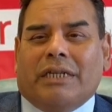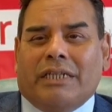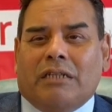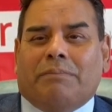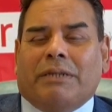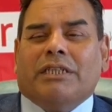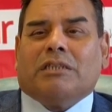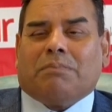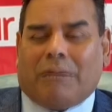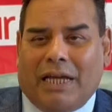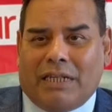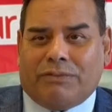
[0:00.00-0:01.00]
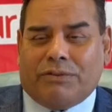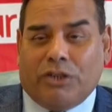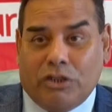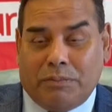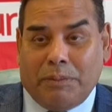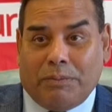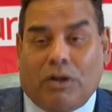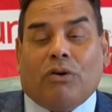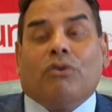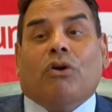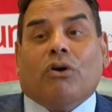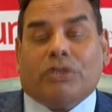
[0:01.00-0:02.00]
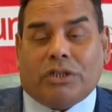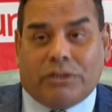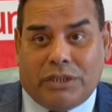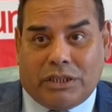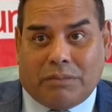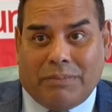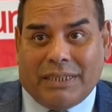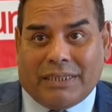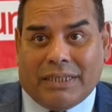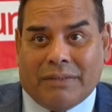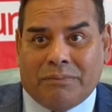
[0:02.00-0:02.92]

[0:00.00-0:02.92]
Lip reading: independence plans for those people on long-term disability.